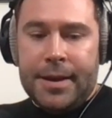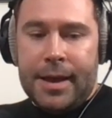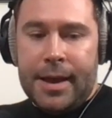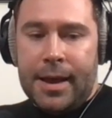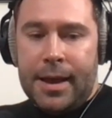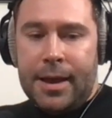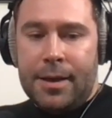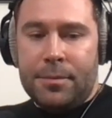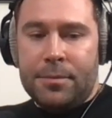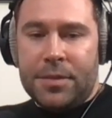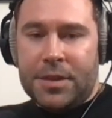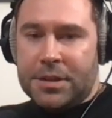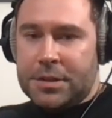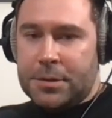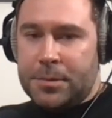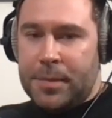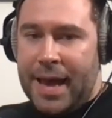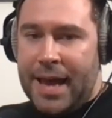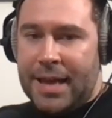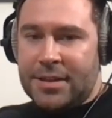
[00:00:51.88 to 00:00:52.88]
that
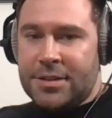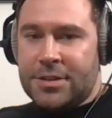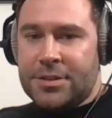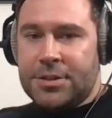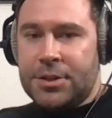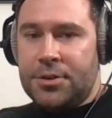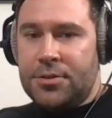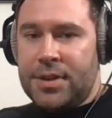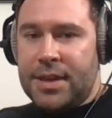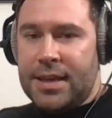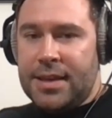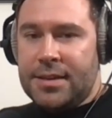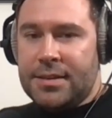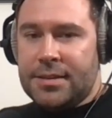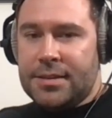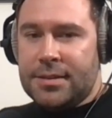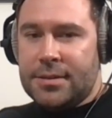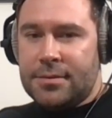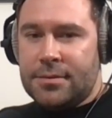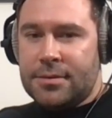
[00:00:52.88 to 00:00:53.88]
spans 2
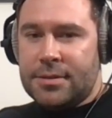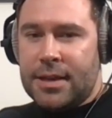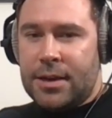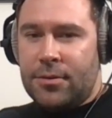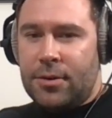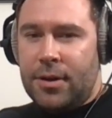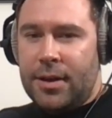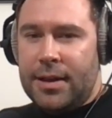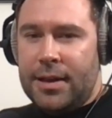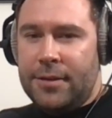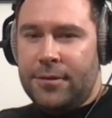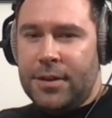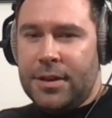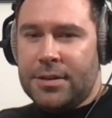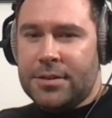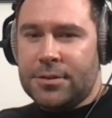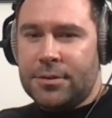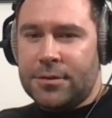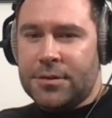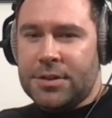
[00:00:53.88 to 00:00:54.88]
years. Is that right, Olivia?
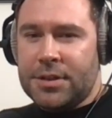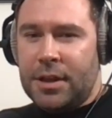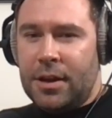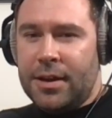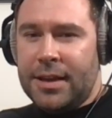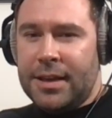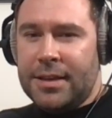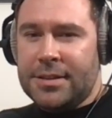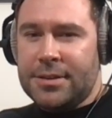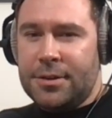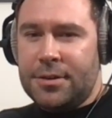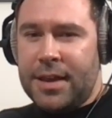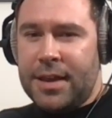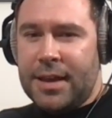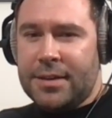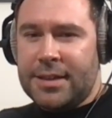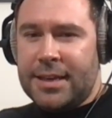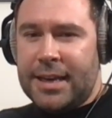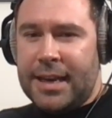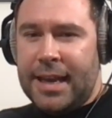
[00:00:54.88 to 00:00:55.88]
Sort of starting in
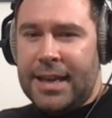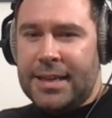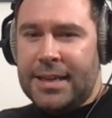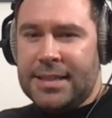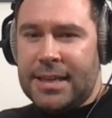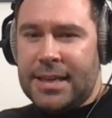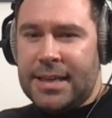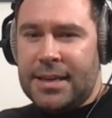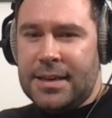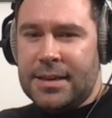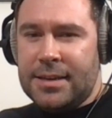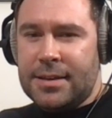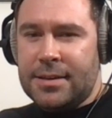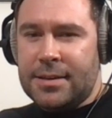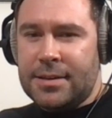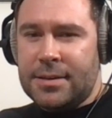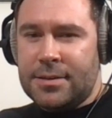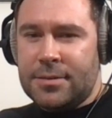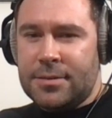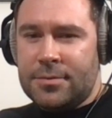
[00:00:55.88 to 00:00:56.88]
2018
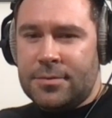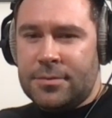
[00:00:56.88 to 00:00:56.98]
and...